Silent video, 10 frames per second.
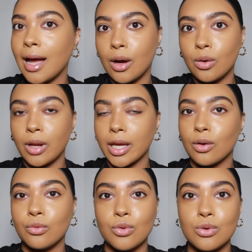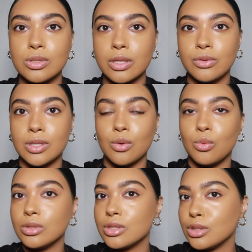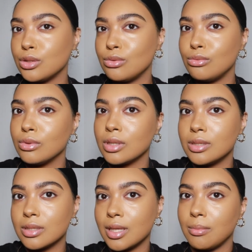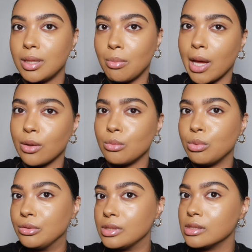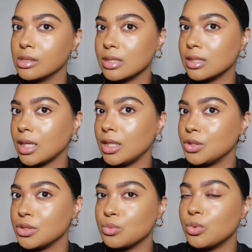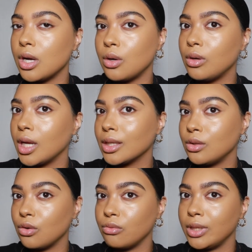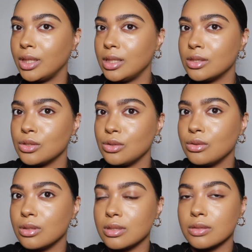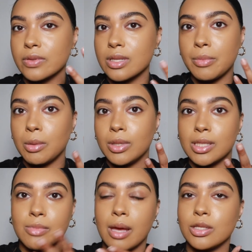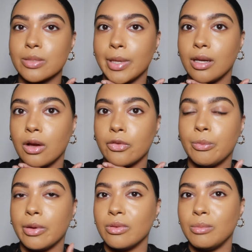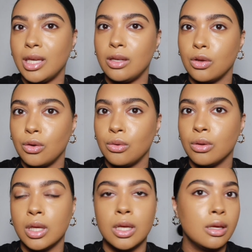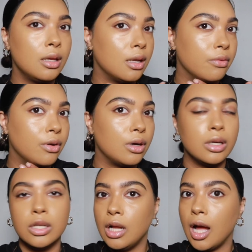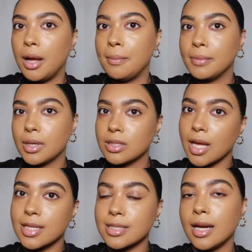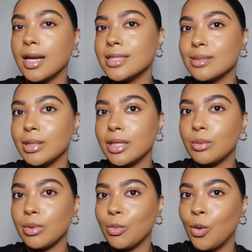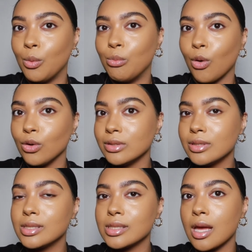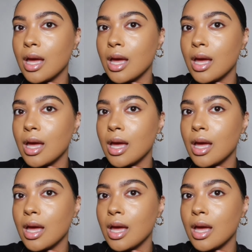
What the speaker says: out. Like, of course, if you didn't want to, you can skip the powder bronzer stage as well. Like, you don't really need to, because for some people this might just be enough, but for me, no, never. Because like I said, I like to be a little bit more bronzed.